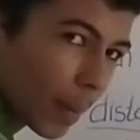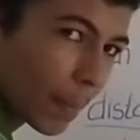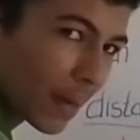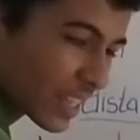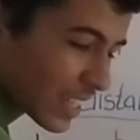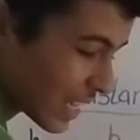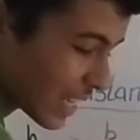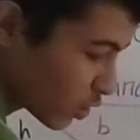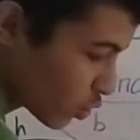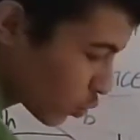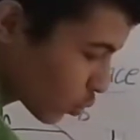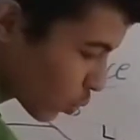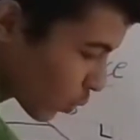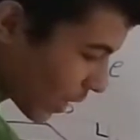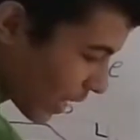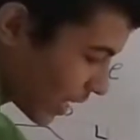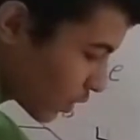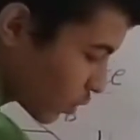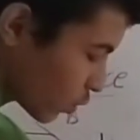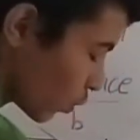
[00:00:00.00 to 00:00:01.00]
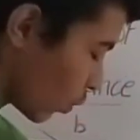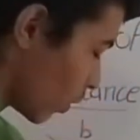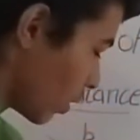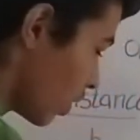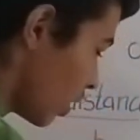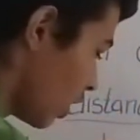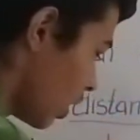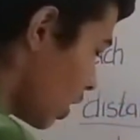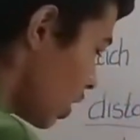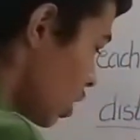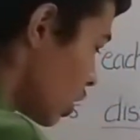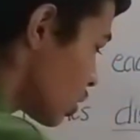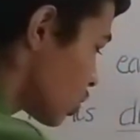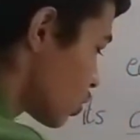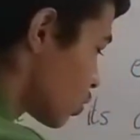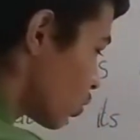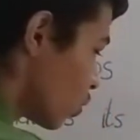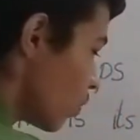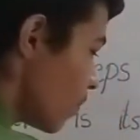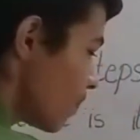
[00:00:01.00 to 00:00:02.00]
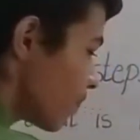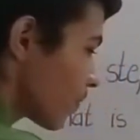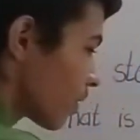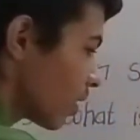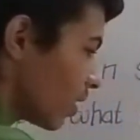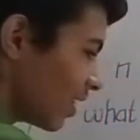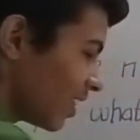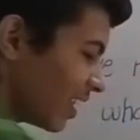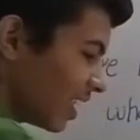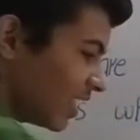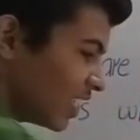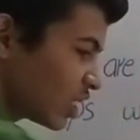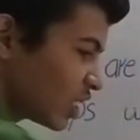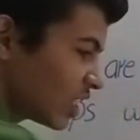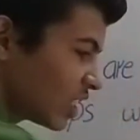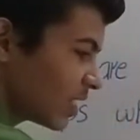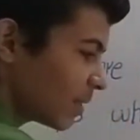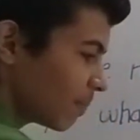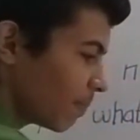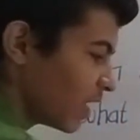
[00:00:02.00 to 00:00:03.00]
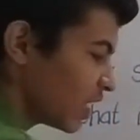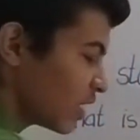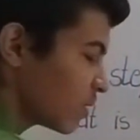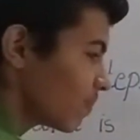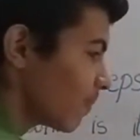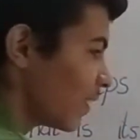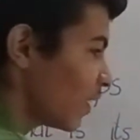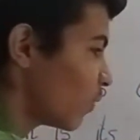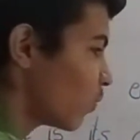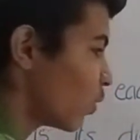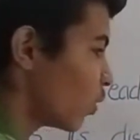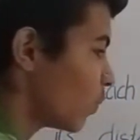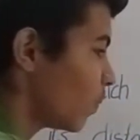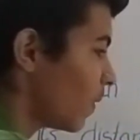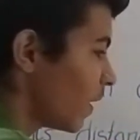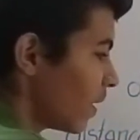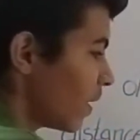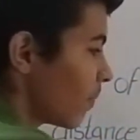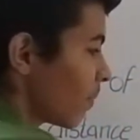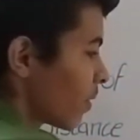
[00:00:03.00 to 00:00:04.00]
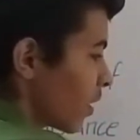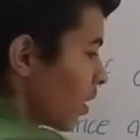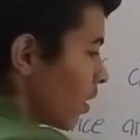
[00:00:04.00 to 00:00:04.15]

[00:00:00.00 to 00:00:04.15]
plus h square and so on. So the displacement would be